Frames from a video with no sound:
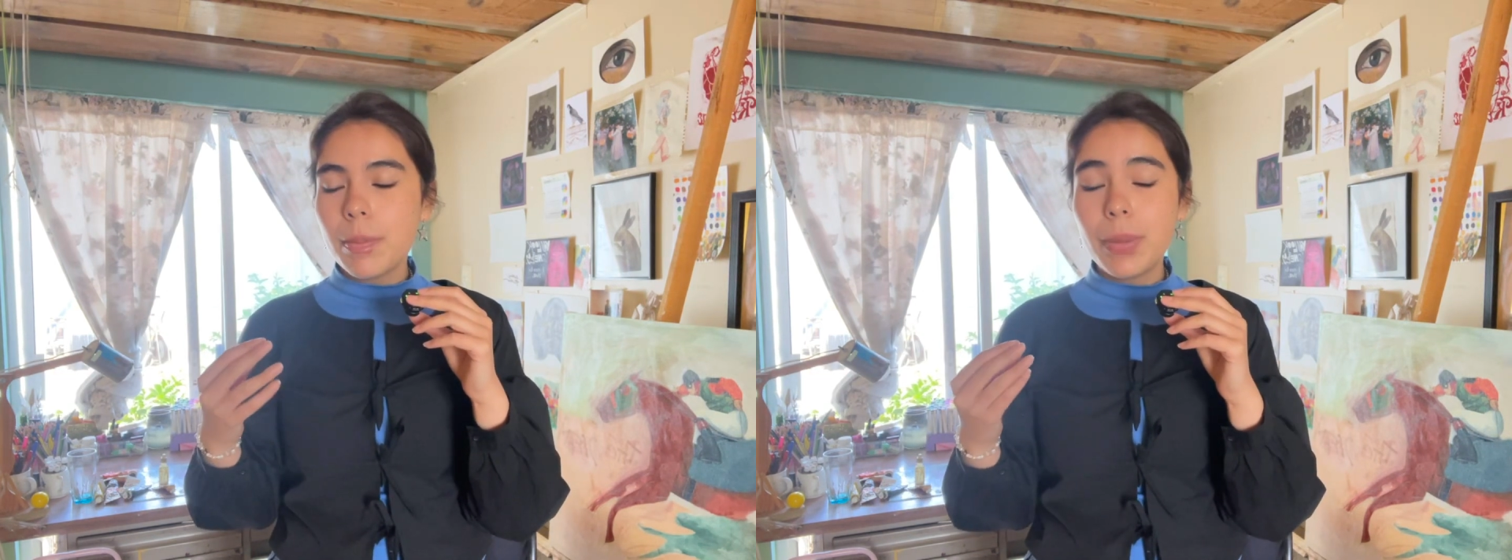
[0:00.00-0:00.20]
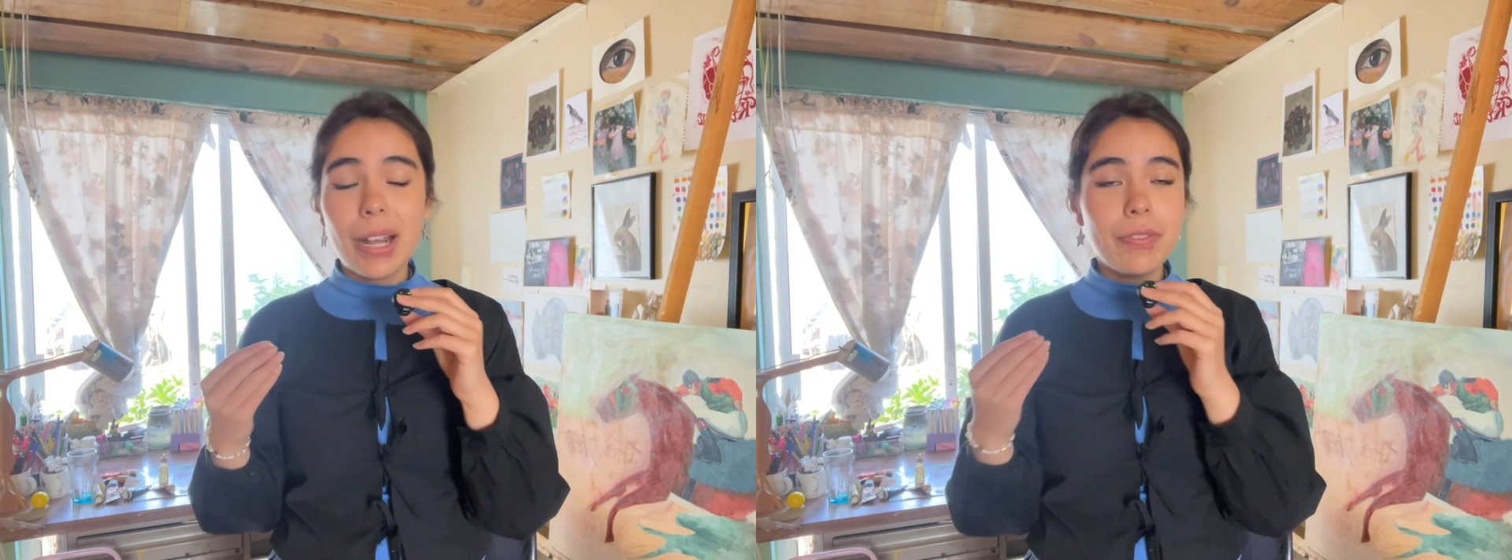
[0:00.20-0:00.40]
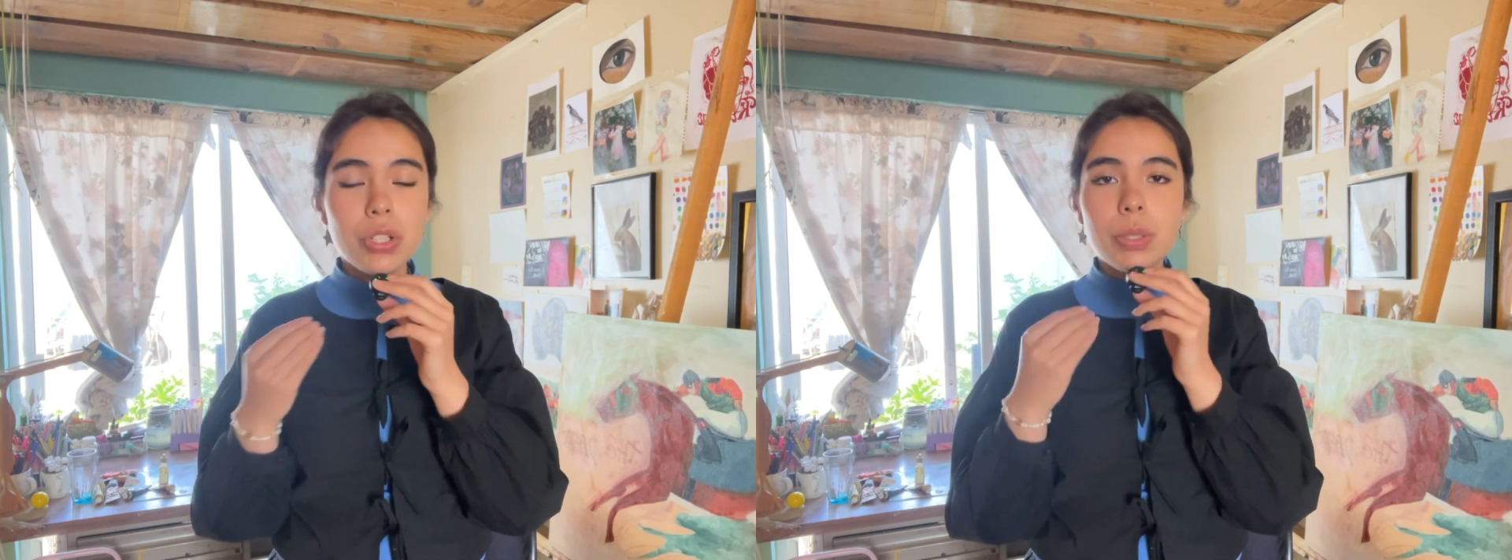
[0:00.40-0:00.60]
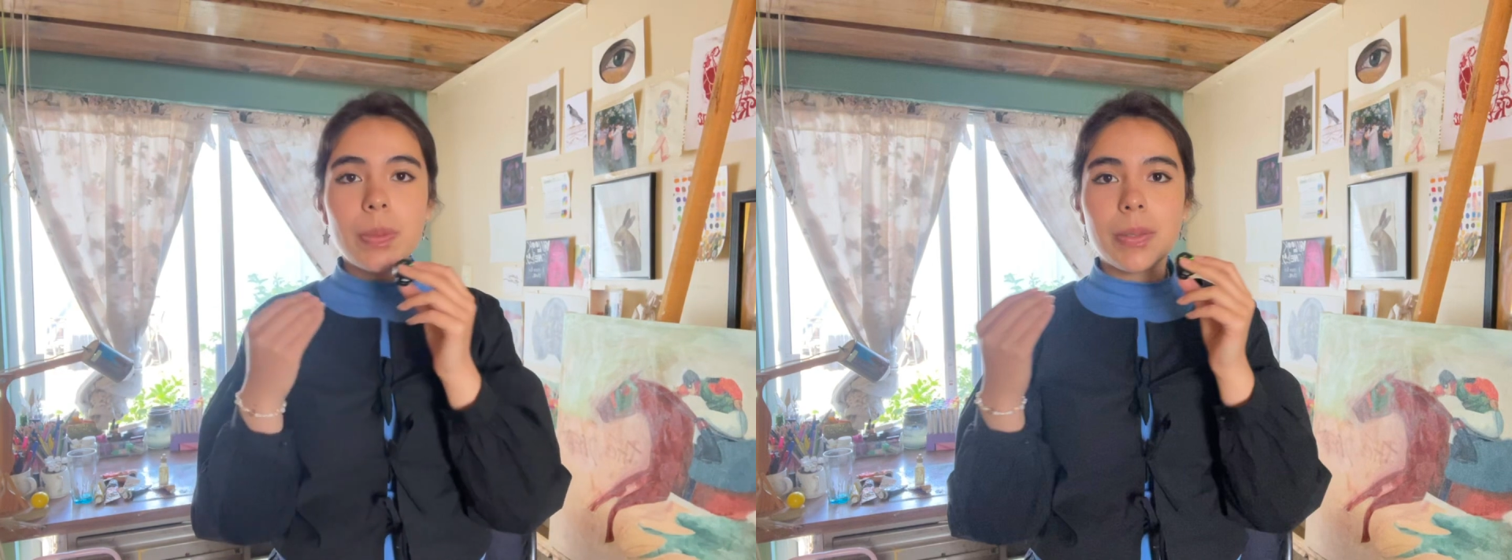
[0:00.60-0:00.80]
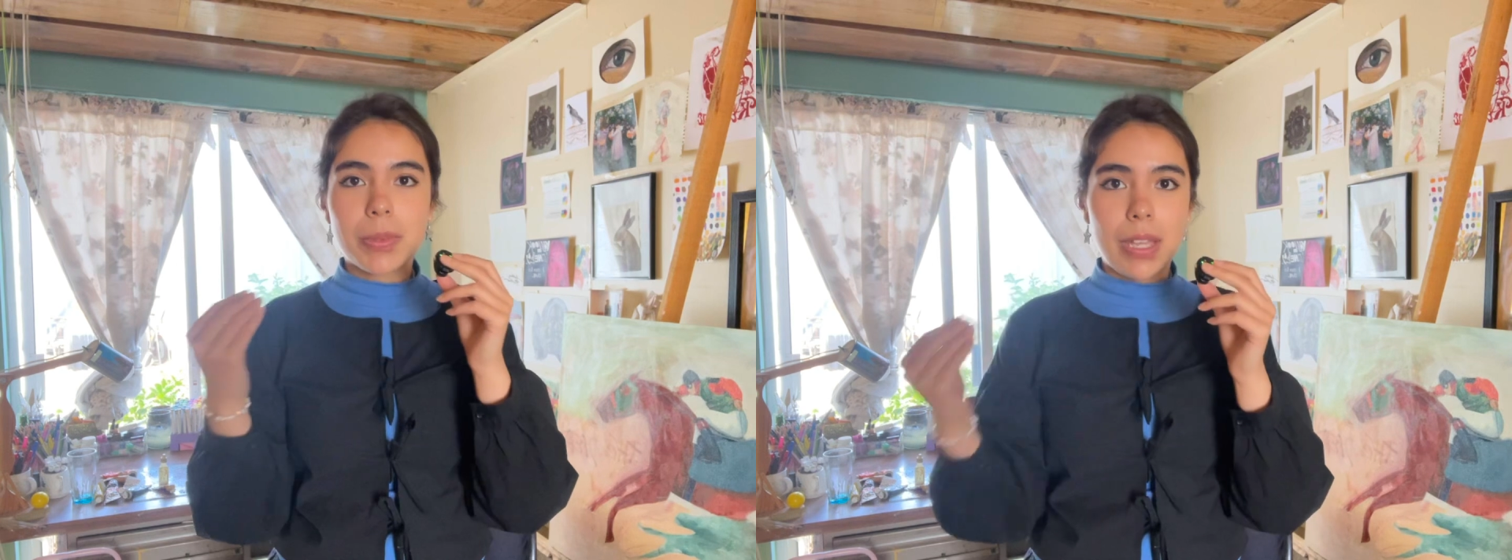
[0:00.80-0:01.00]
But I've just
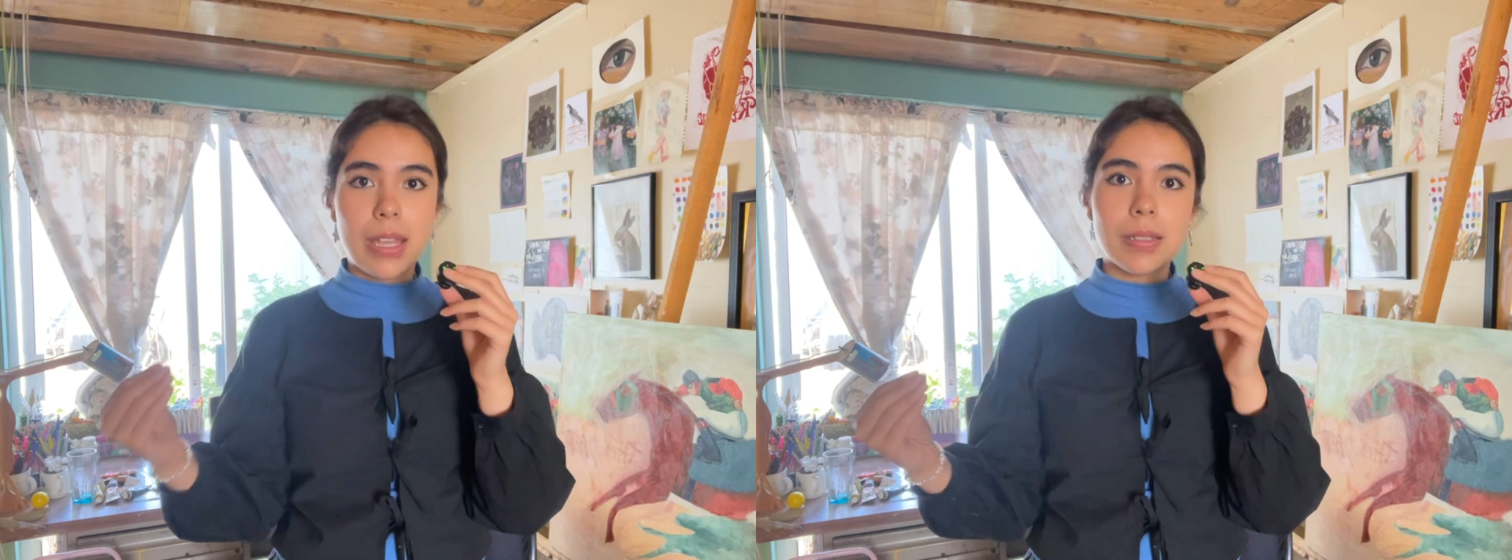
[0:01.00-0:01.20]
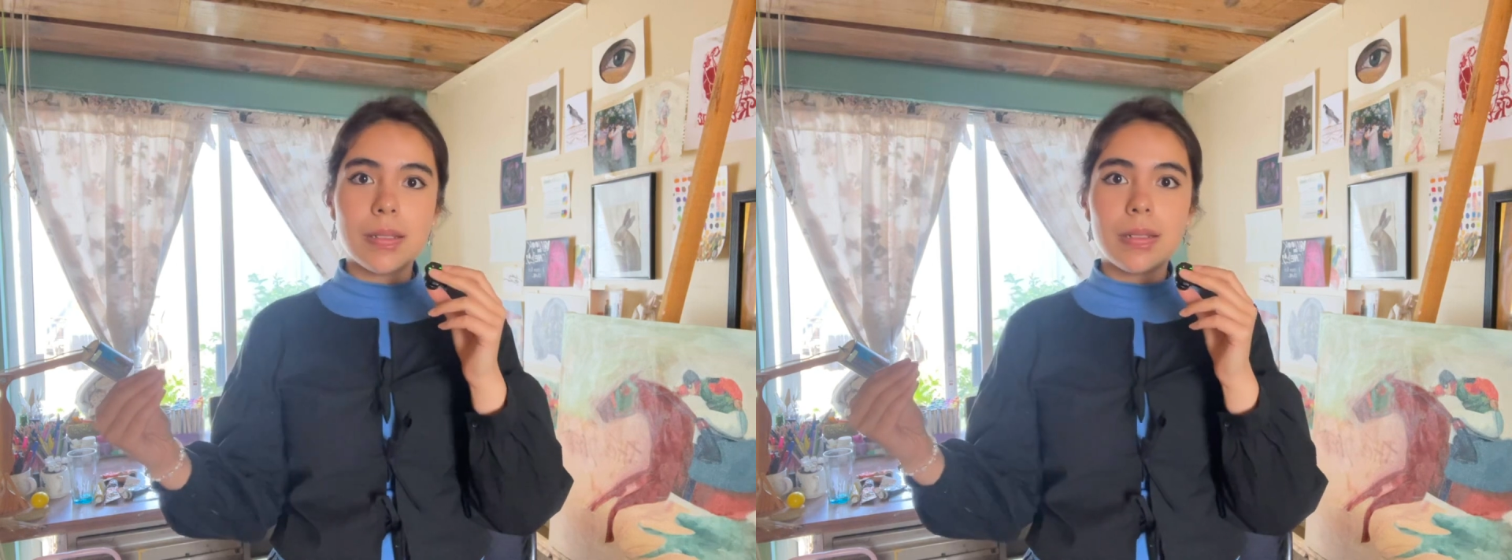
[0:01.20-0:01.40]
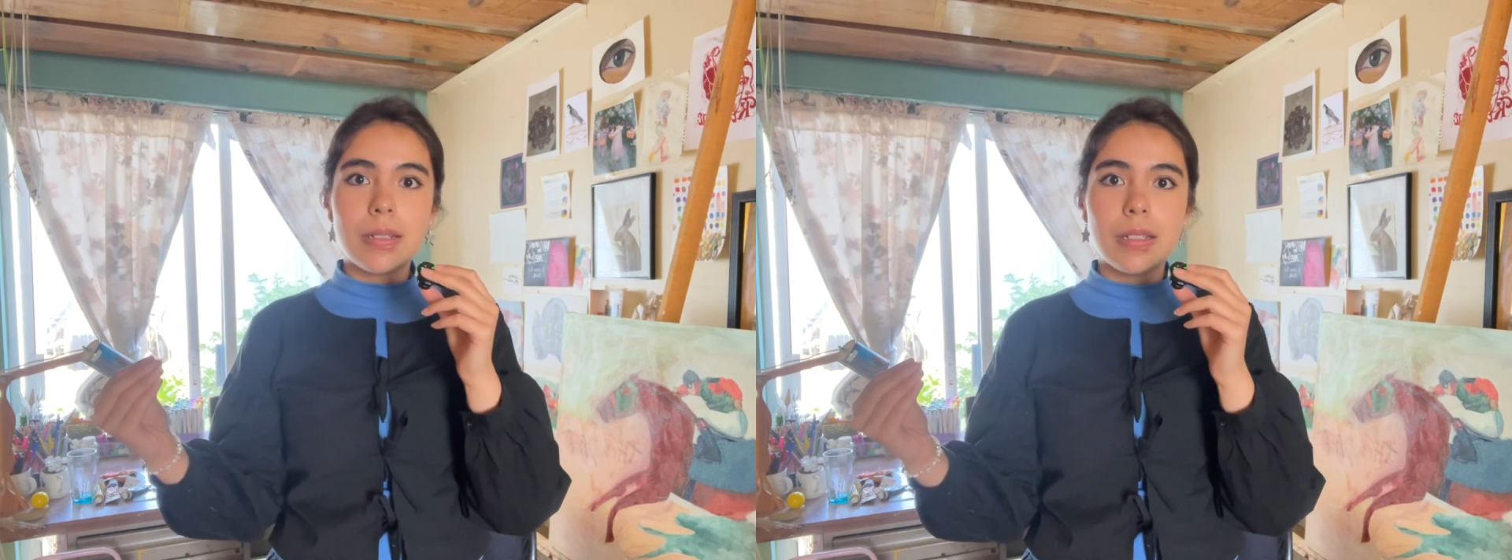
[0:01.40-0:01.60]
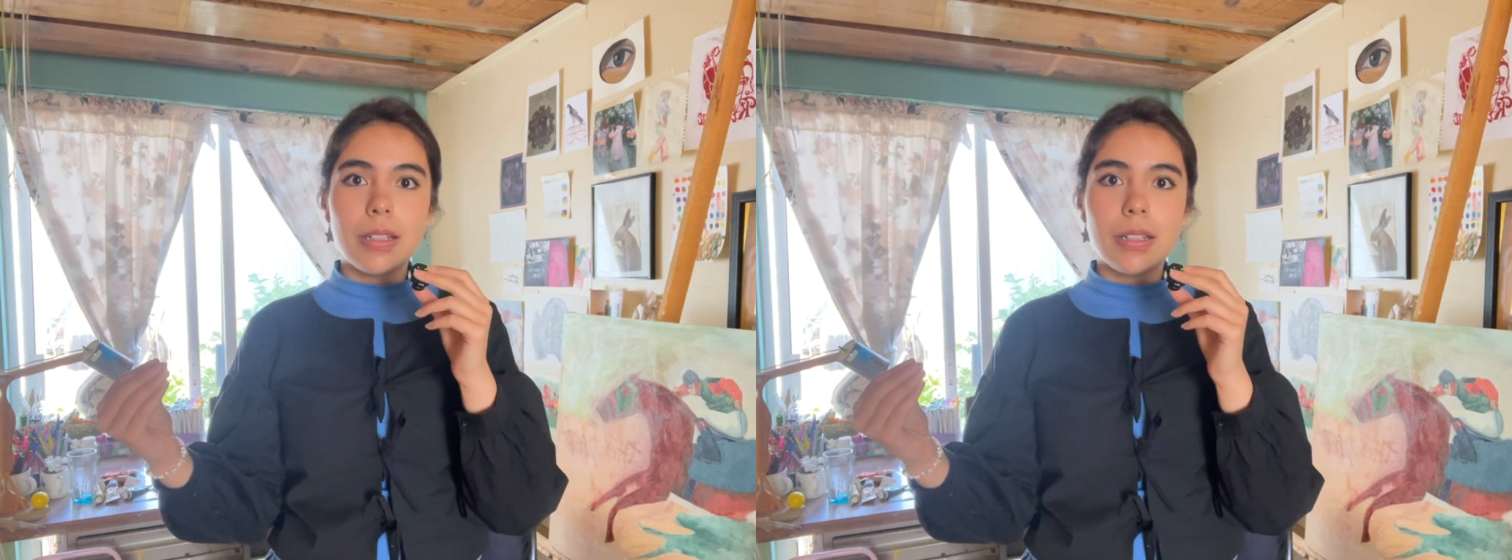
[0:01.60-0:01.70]
been obsessed.